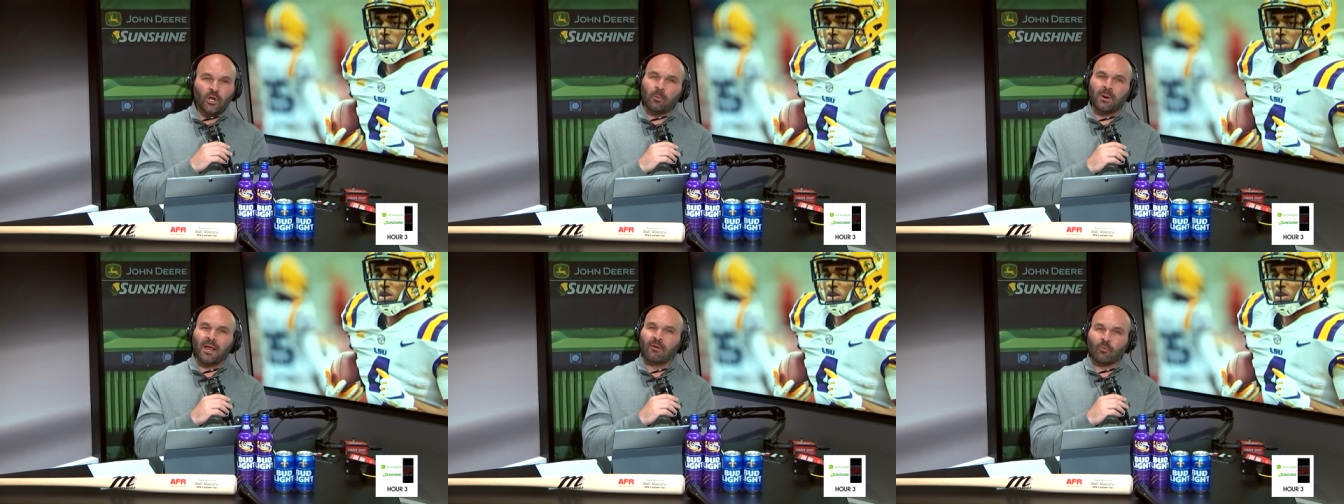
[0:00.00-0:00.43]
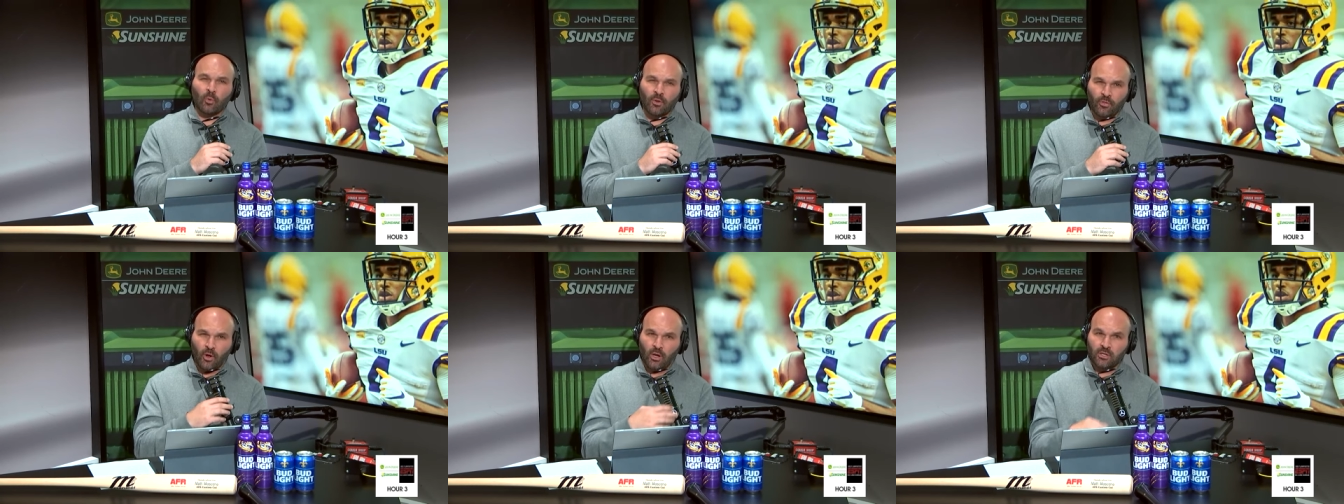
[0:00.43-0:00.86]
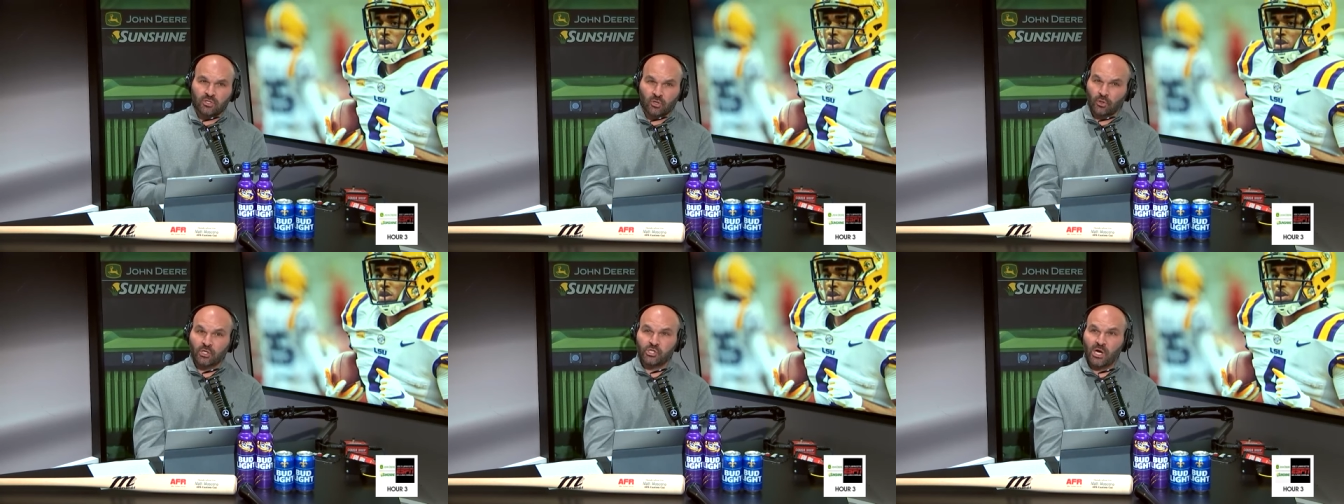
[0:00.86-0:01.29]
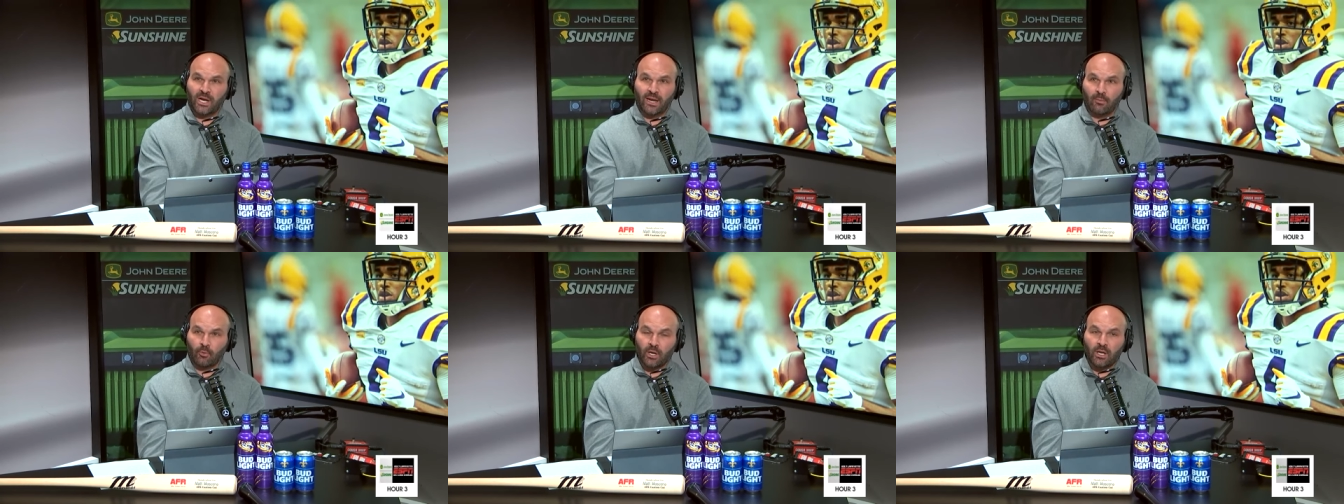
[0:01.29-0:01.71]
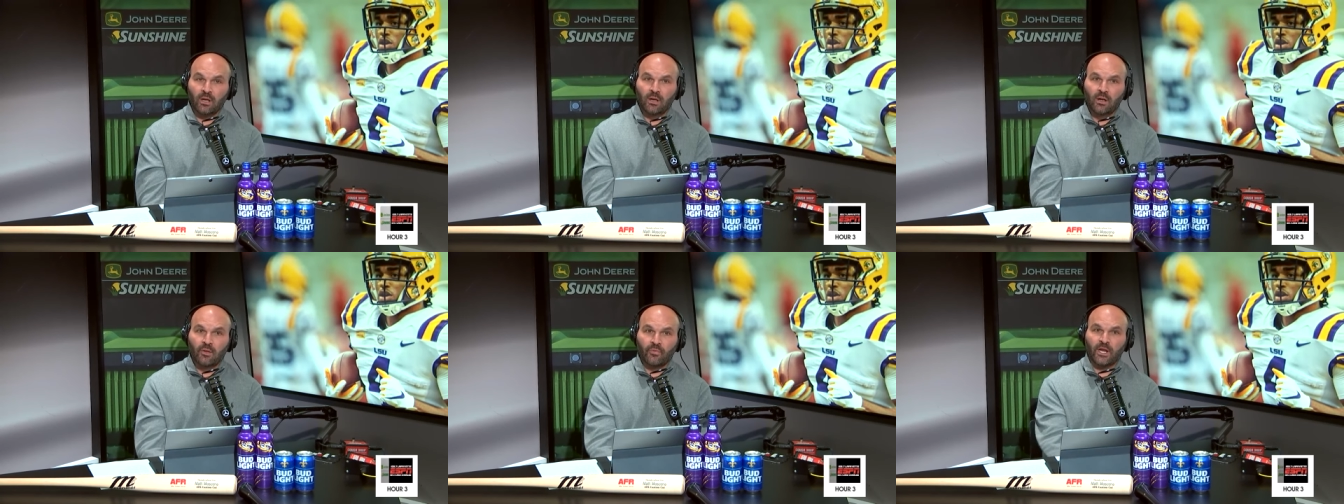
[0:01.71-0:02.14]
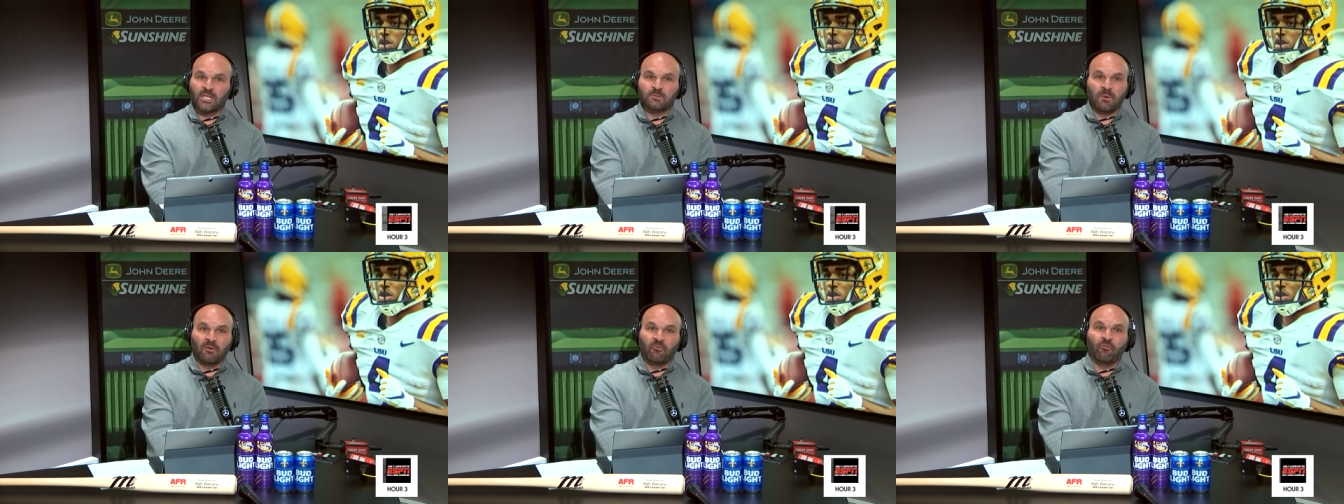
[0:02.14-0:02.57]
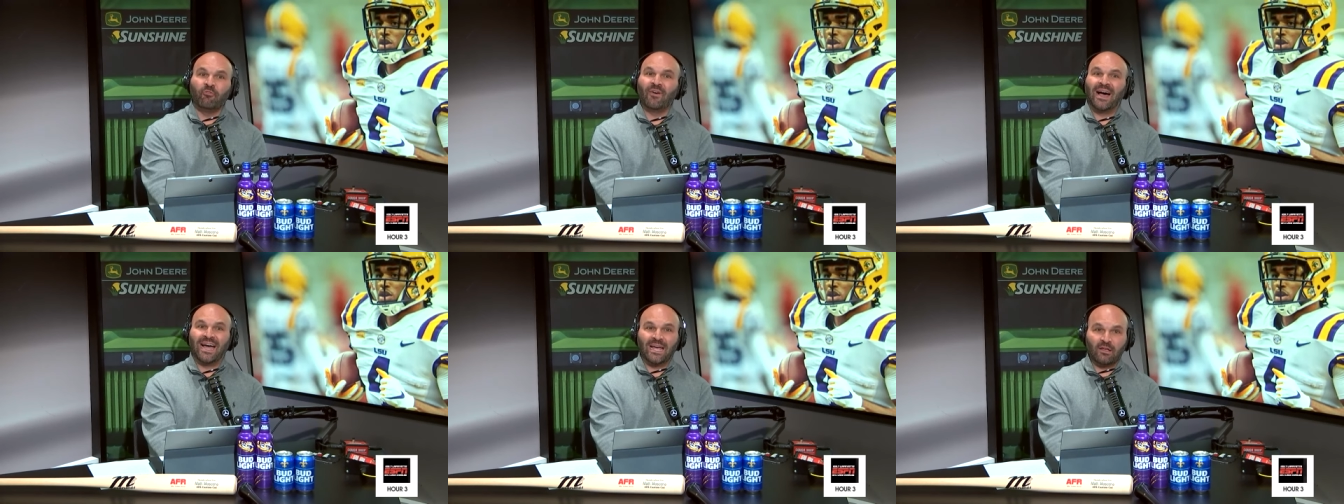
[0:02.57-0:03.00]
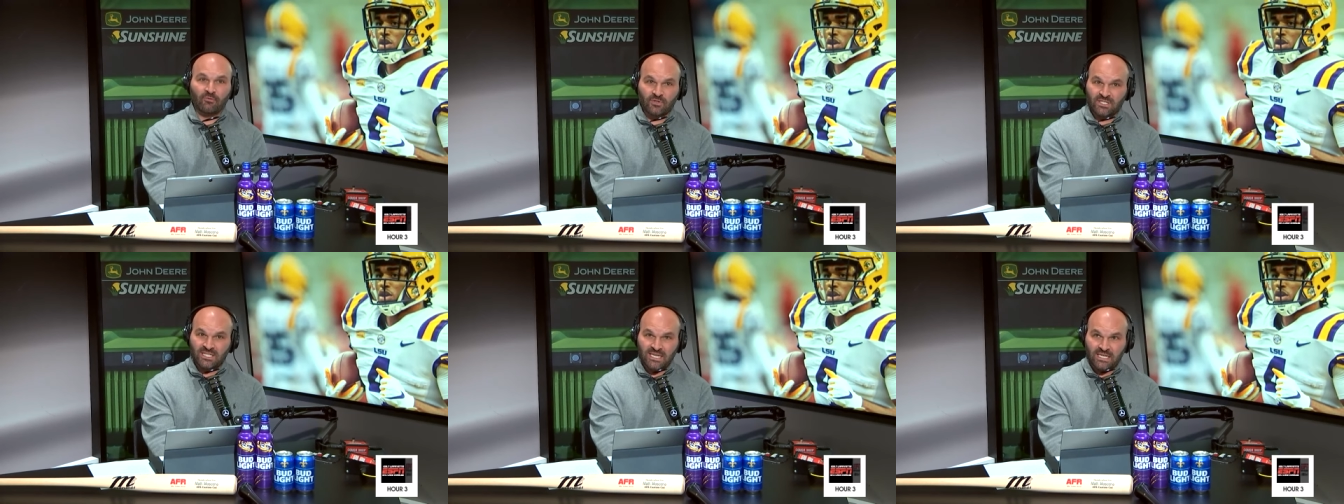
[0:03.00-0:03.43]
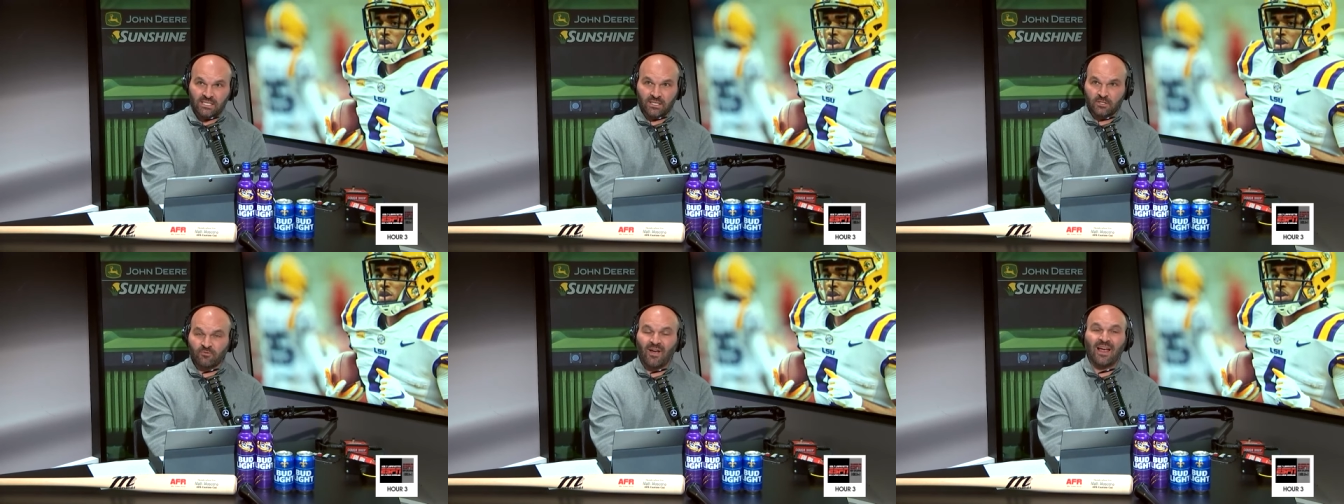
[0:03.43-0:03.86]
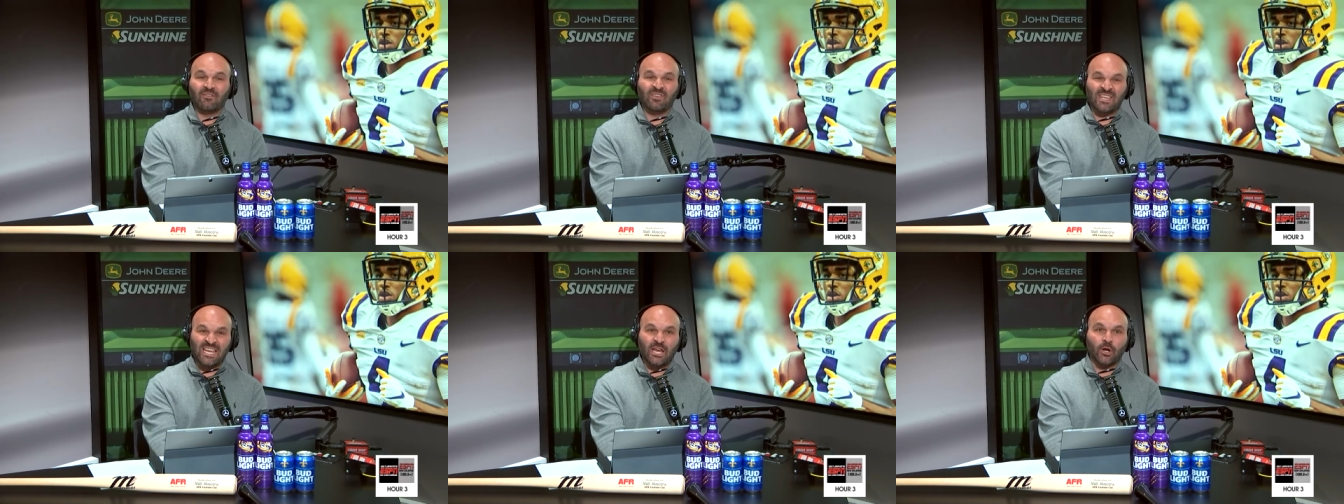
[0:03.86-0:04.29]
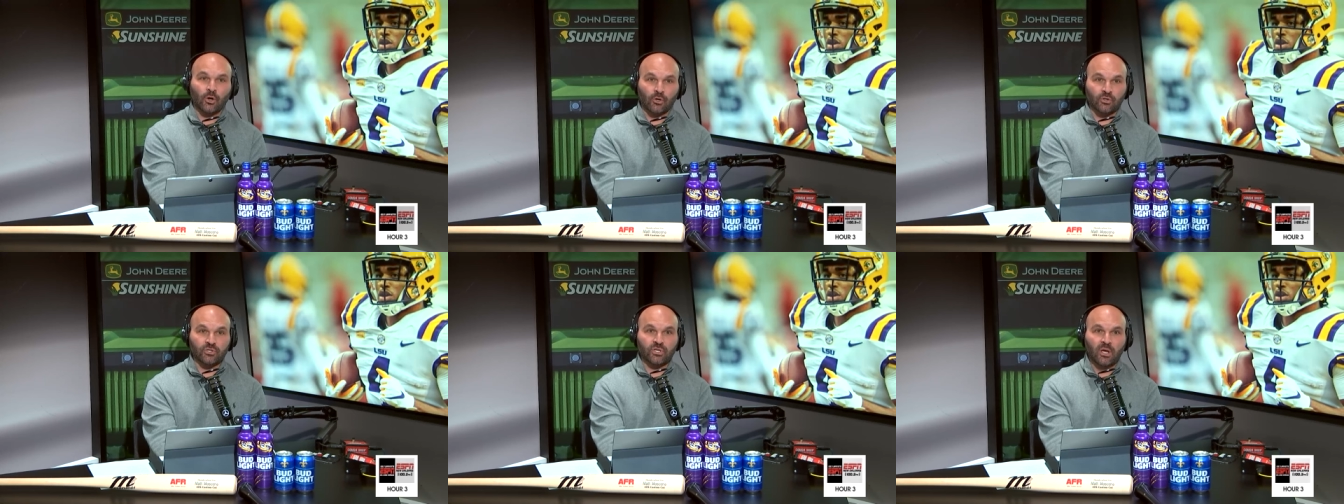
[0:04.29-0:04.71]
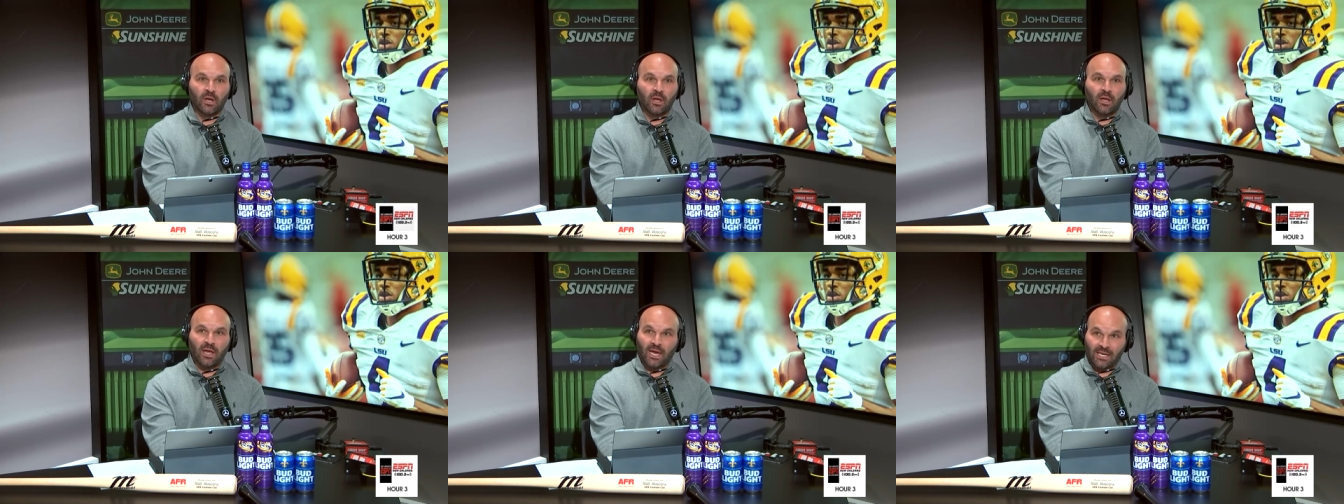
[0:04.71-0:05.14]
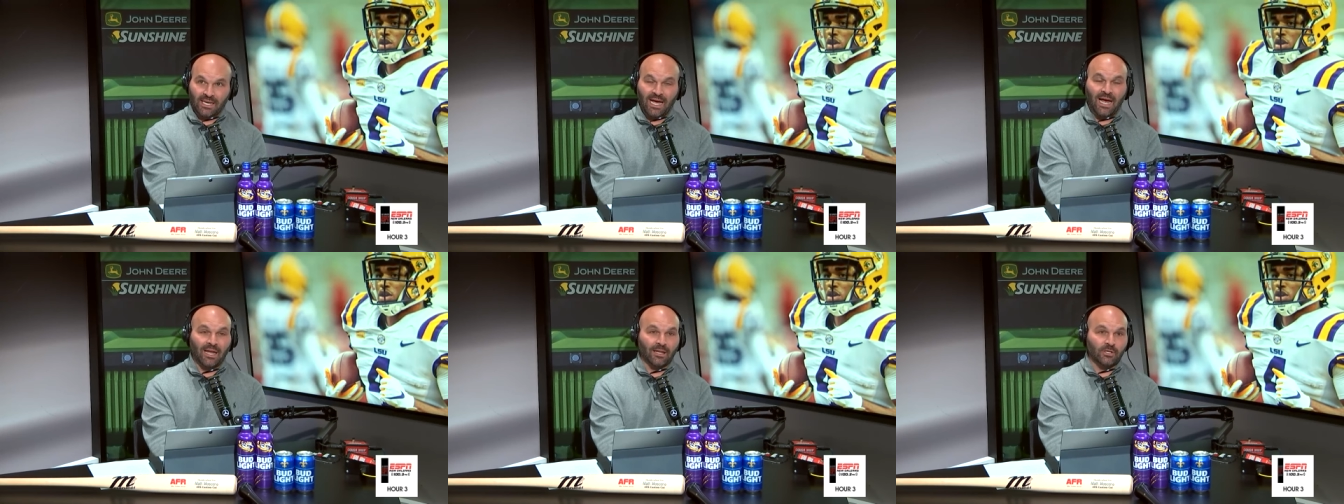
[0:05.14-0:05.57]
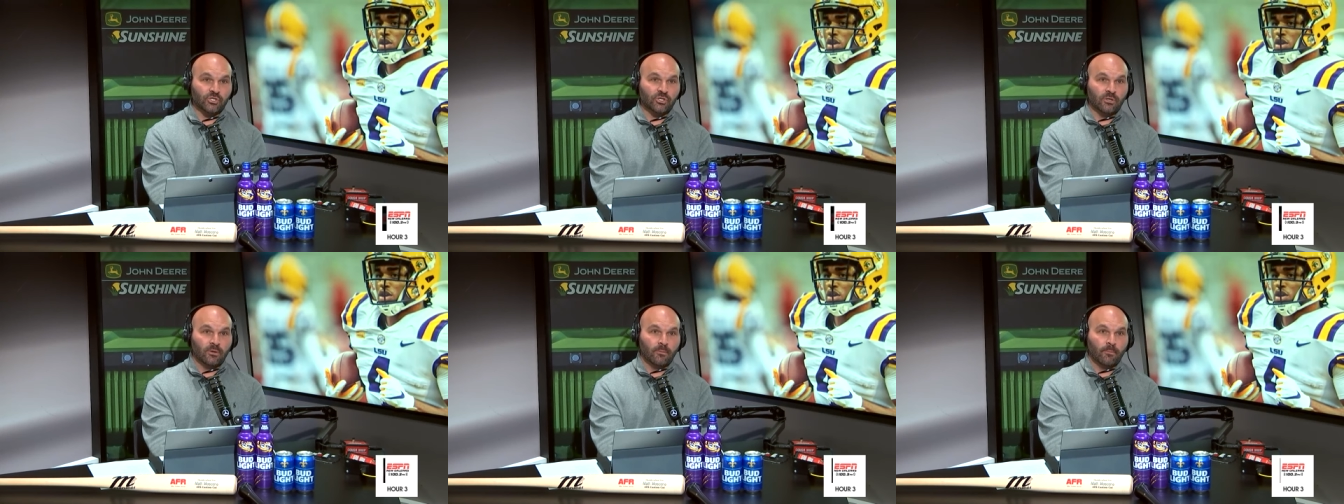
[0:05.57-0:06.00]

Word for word: Nobody ever would have thought, certainly John Emery, that he'd spend five seasons, five years in college